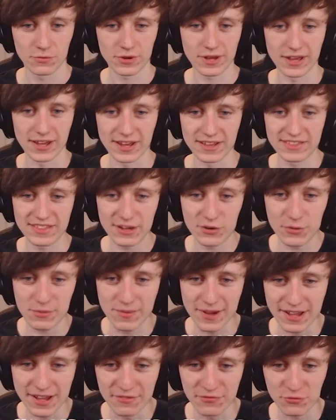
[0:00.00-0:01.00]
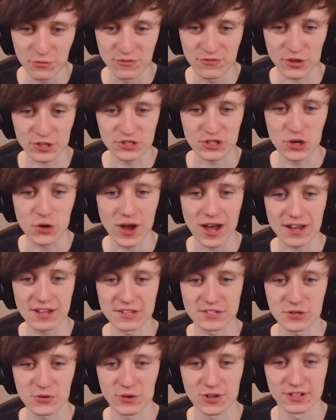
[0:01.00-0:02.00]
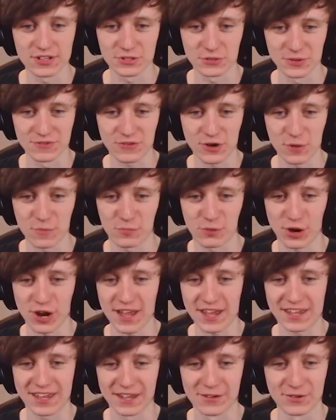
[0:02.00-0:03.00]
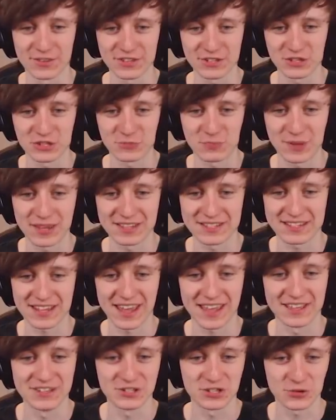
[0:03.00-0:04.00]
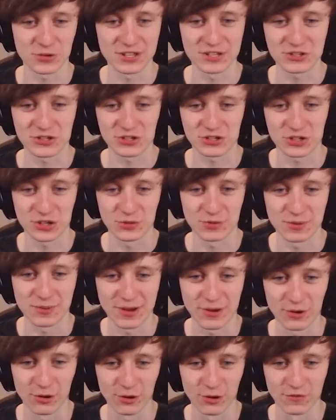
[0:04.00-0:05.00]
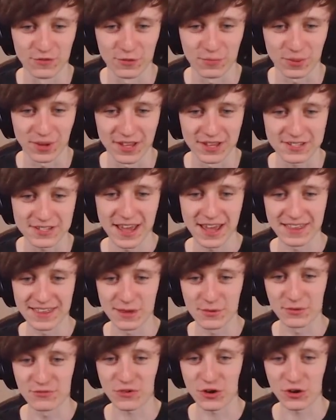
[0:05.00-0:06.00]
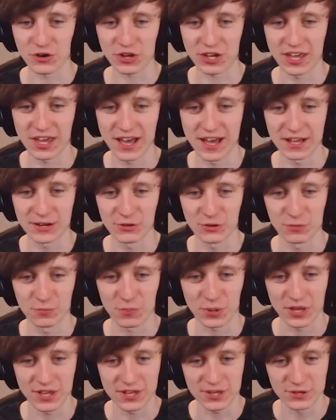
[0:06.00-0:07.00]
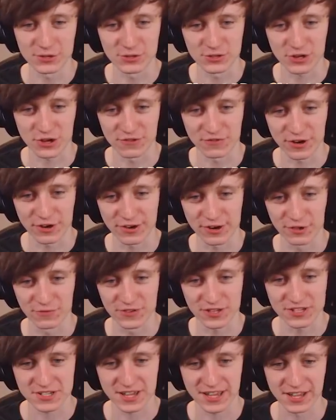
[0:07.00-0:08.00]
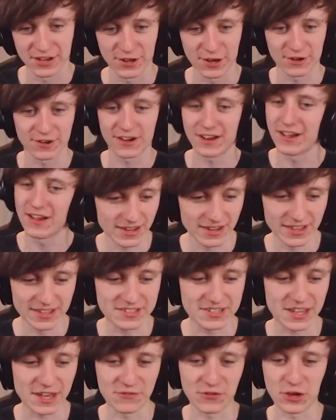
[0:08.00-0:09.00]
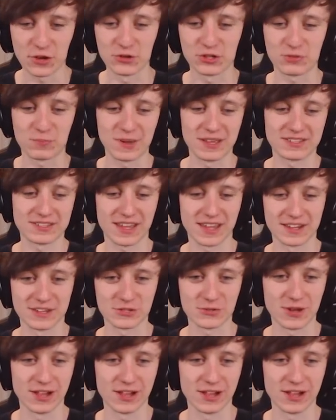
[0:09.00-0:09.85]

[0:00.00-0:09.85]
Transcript: Wait, I think we might have... We've got two hackers at once. We've got Breaking with his speed 10, so he's just zooming about all over the place. And then we've got Keanu and Pete, who's got very obvious kill aura. Let's give you speed 10 as